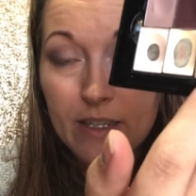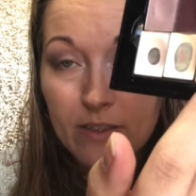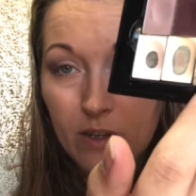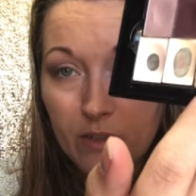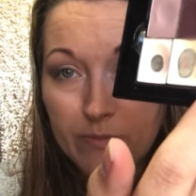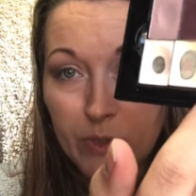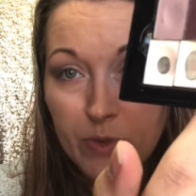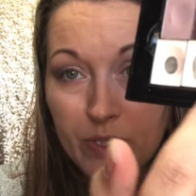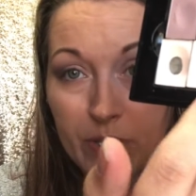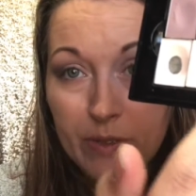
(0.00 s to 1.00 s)
called
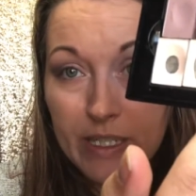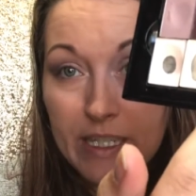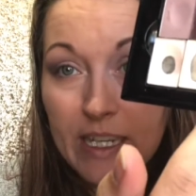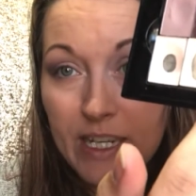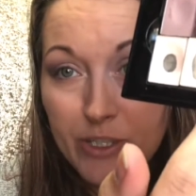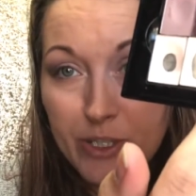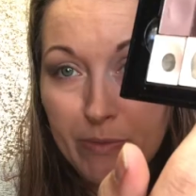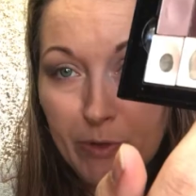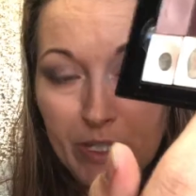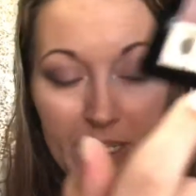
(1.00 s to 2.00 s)
Moonstone, and it has
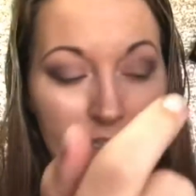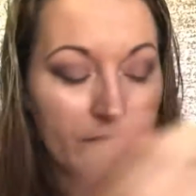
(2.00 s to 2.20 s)
shimmer in it.